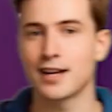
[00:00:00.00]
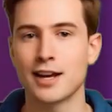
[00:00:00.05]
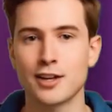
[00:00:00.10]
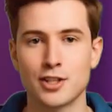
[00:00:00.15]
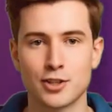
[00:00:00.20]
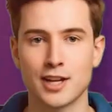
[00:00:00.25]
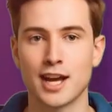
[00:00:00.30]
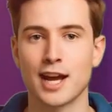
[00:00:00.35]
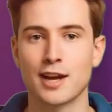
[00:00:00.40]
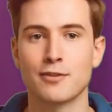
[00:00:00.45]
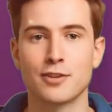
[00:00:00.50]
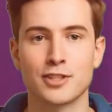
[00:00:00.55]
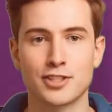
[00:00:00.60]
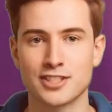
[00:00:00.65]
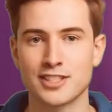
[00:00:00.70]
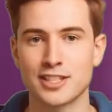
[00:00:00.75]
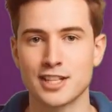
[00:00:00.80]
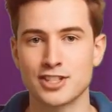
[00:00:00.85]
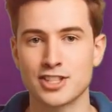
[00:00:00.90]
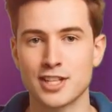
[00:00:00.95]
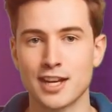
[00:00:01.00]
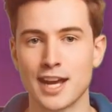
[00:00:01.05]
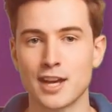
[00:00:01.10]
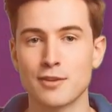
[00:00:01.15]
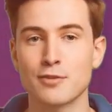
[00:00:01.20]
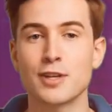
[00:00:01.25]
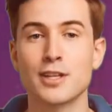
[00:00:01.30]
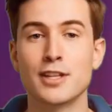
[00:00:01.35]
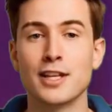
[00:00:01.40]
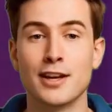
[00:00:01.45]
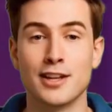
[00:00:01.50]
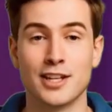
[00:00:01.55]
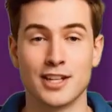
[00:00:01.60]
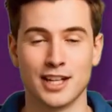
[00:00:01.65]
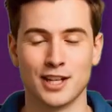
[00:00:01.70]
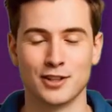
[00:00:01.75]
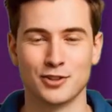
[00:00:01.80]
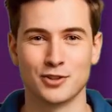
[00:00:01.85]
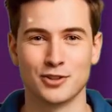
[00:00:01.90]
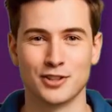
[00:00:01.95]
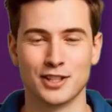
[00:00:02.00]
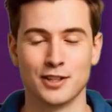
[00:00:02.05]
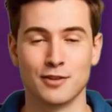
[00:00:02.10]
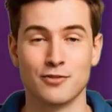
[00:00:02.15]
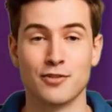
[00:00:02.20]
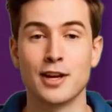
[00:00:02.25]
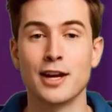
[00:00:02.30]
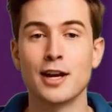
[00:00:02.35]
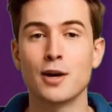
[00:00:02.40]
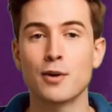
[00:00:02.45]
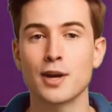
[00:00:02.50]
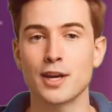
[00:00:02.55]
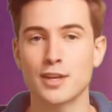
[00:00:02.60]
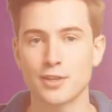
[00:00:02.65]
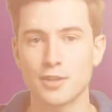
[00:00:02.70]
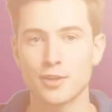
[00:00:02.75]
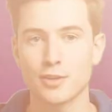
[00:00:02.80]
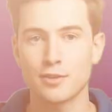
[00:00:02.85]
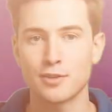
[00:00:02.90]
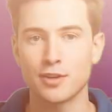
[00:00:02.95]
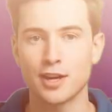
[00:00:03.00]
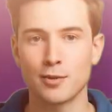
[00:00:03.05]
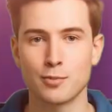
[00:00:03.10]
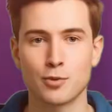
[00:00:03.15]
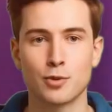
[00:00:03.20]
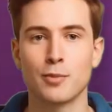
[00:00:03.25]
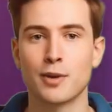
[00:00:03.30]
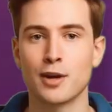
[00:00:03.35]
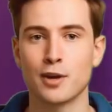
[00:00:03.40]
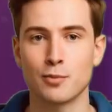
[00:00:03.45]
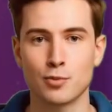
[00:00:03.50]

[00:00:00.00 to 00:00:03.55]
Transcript: then you'd have to stitch everything together in a video editor like Premiere